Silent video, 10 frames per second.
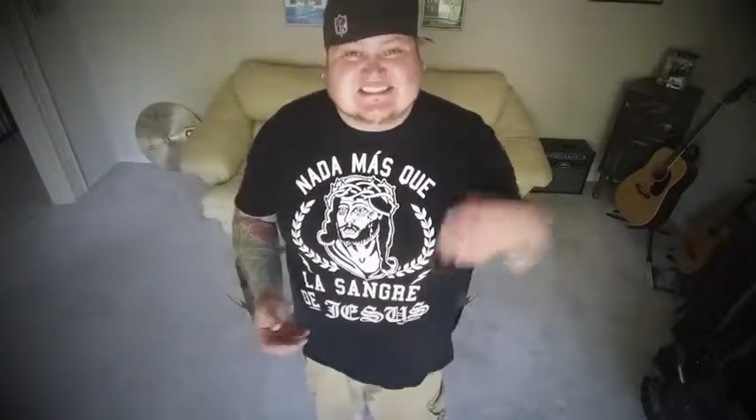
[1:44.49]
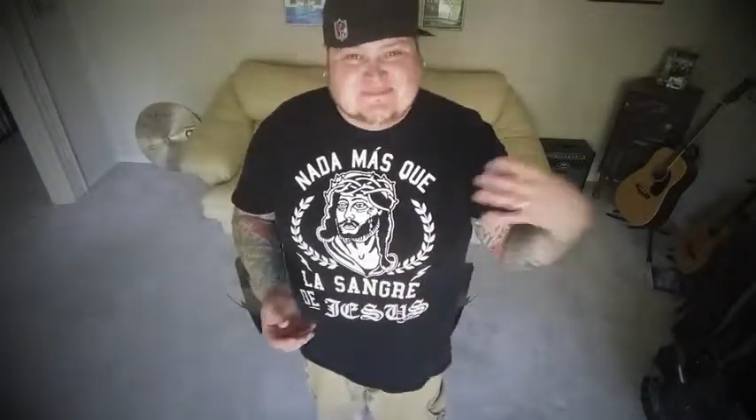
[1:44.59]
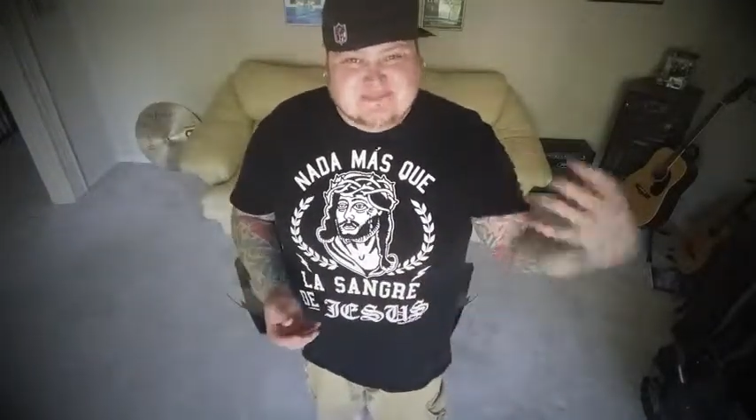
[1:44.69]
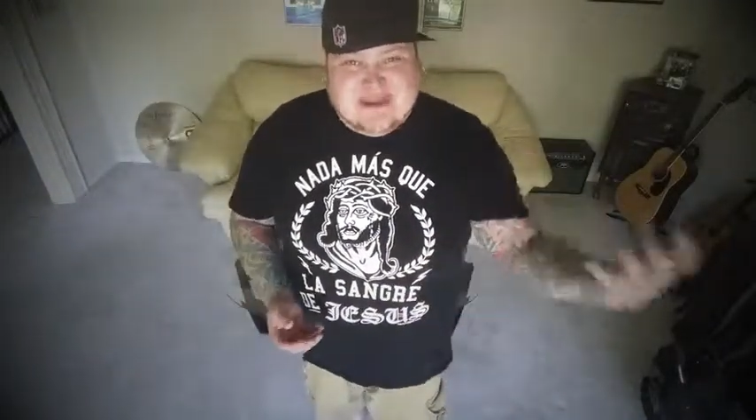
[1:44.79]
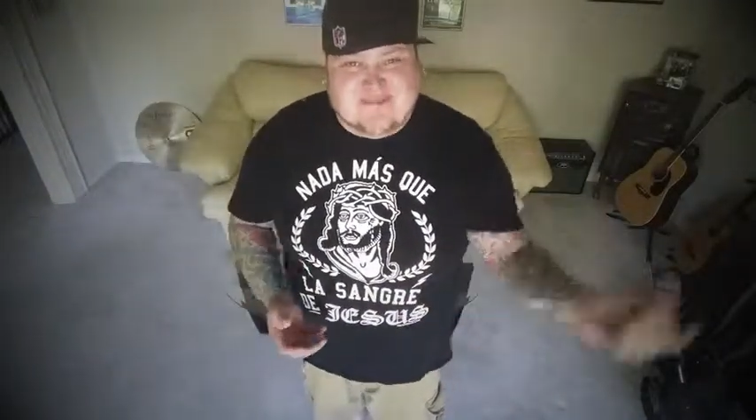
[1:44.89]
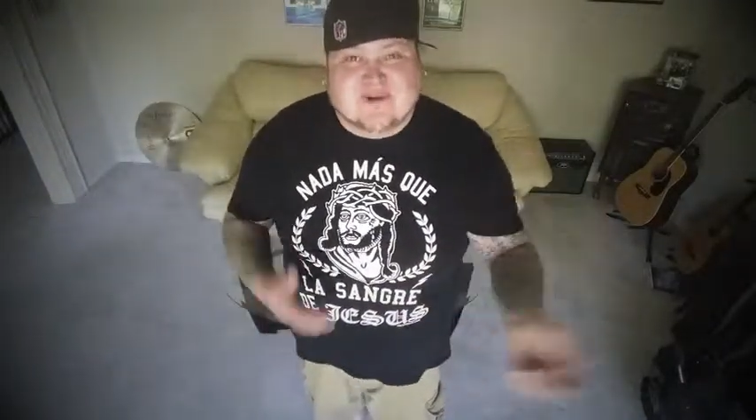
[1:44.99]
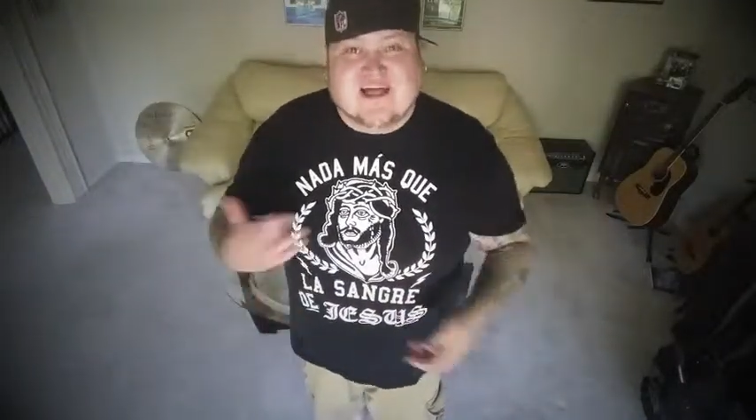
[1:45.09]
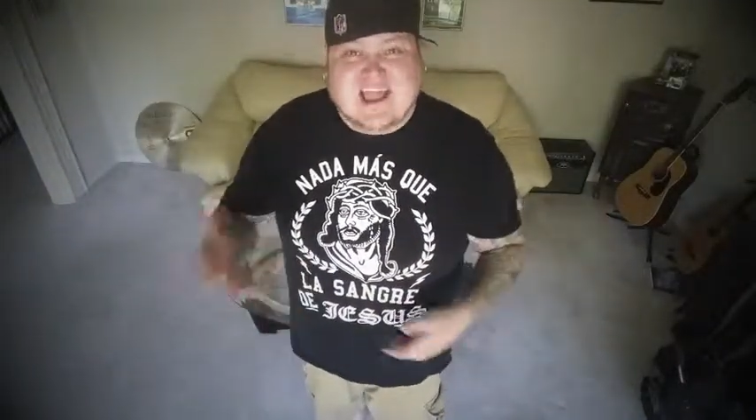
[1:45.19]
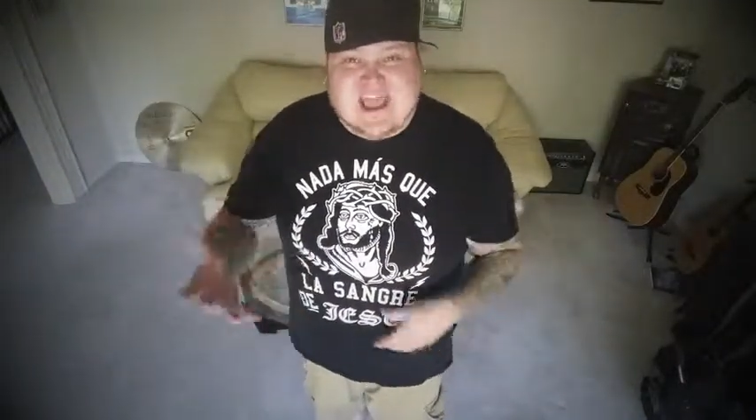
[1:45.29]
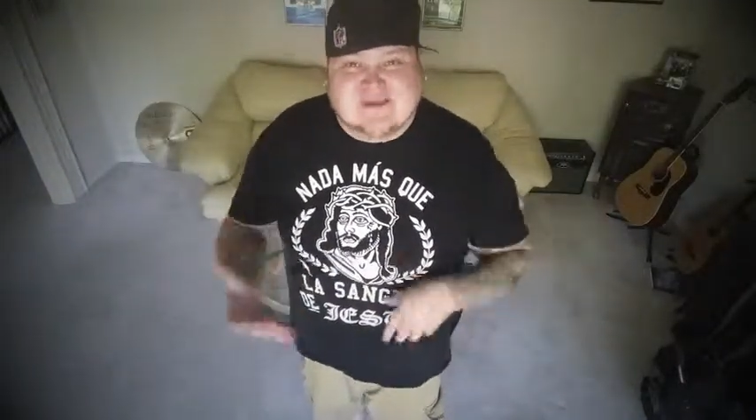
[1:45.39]
in
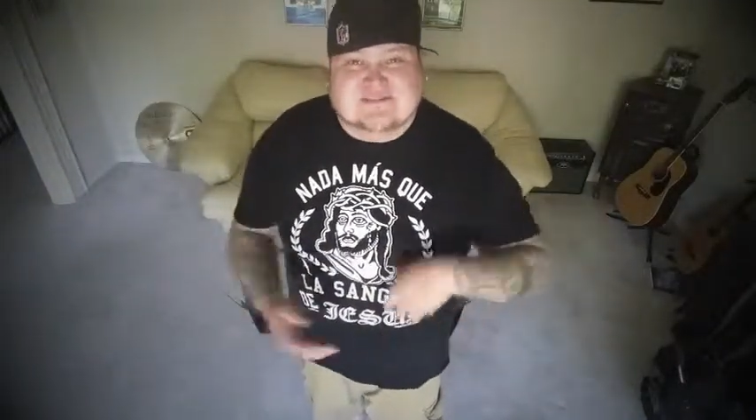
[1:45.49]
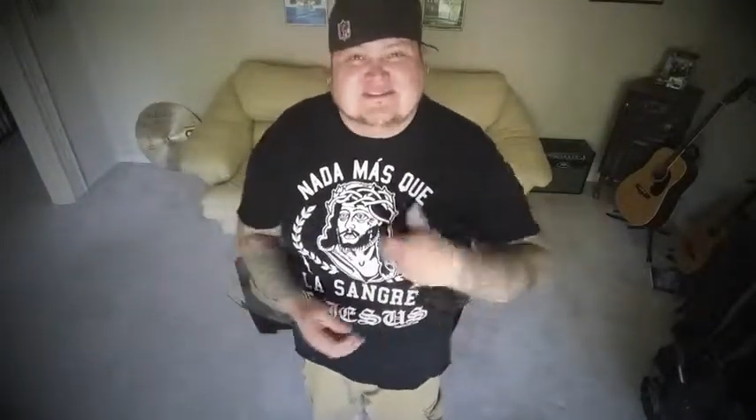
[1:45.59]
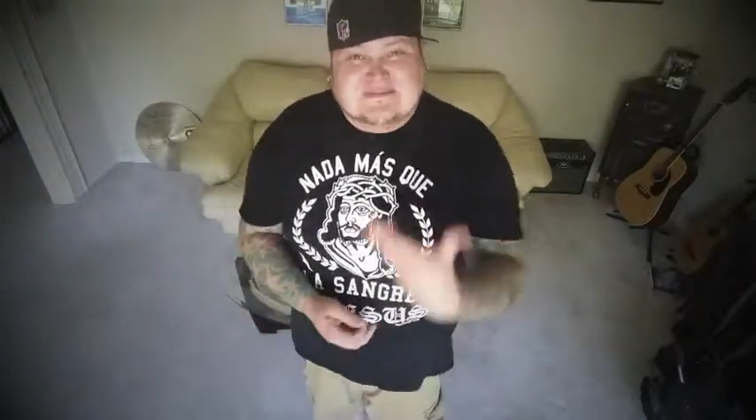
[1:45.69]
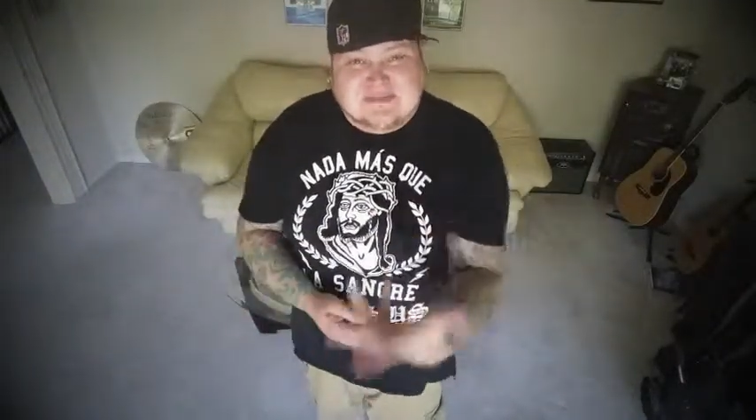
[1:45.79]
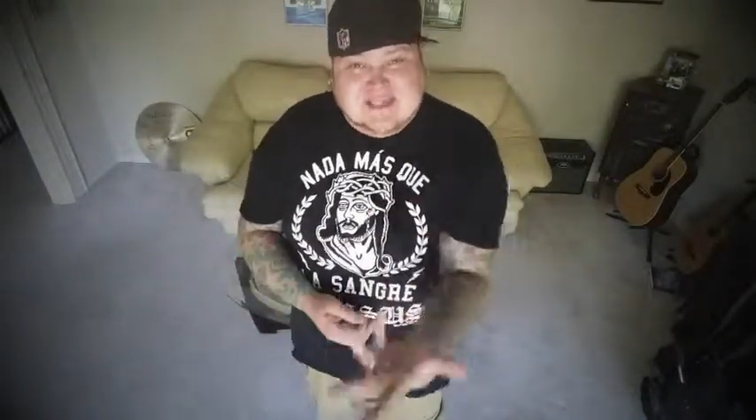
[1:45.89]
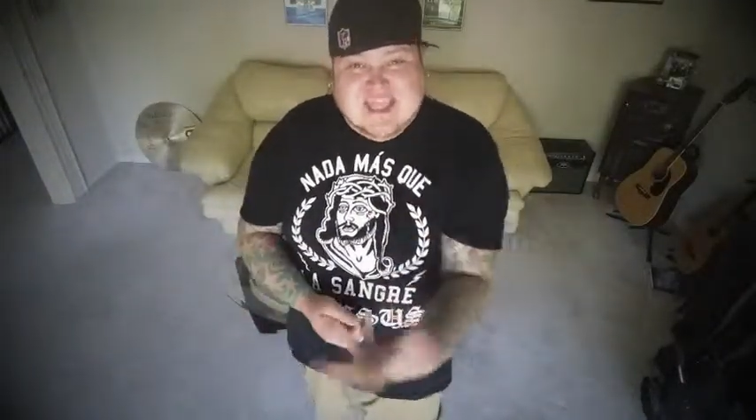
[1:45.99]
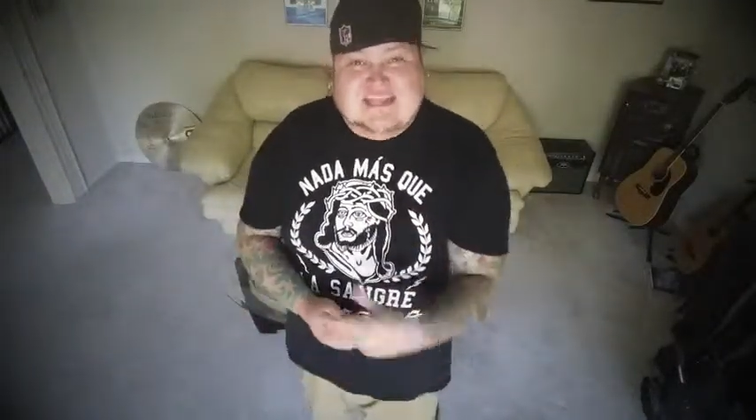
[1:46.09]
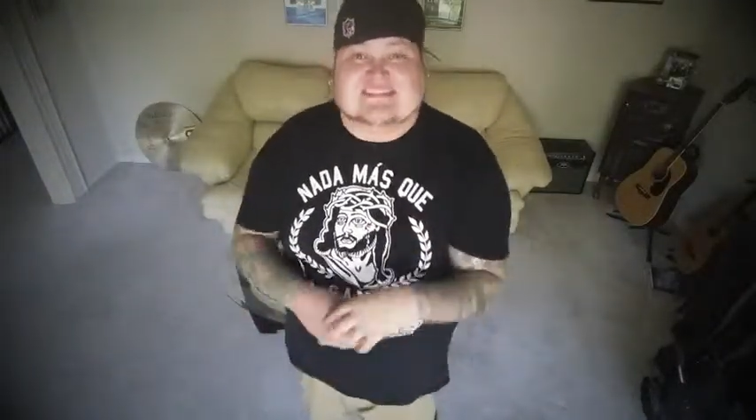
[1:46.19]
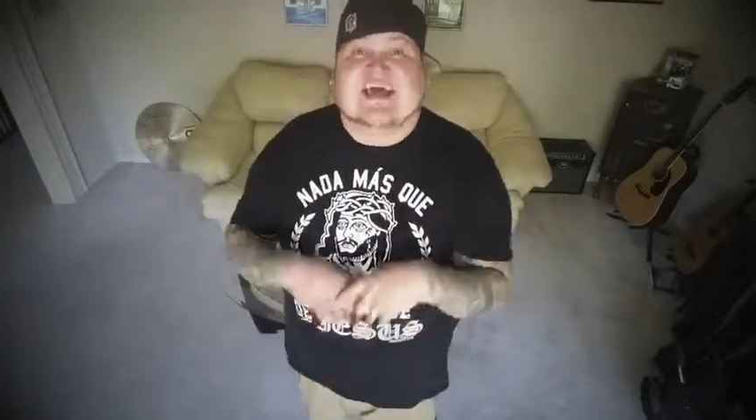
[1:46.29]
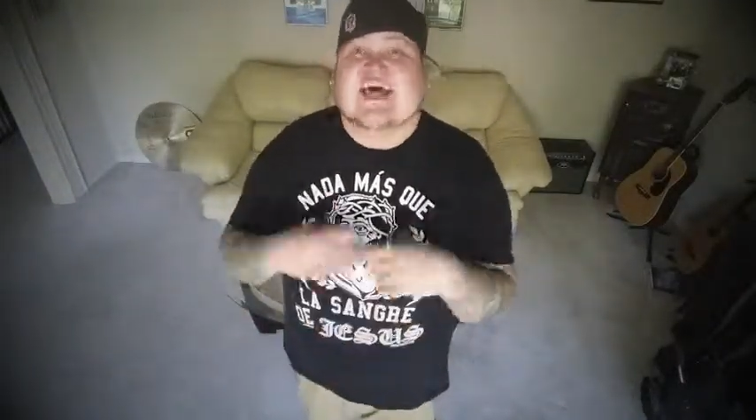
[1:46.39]
people, animals, and
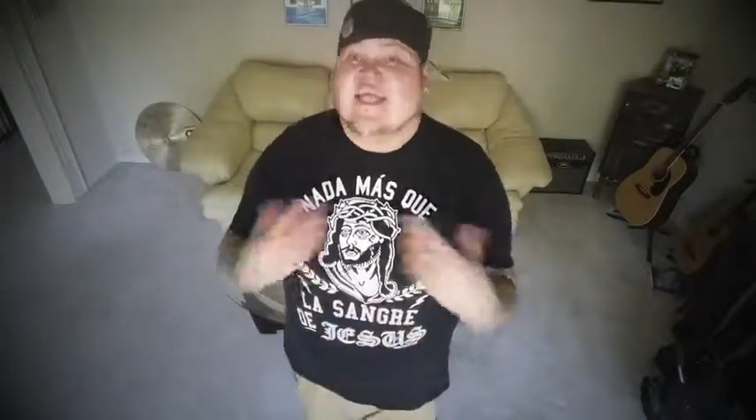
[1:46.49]
plants.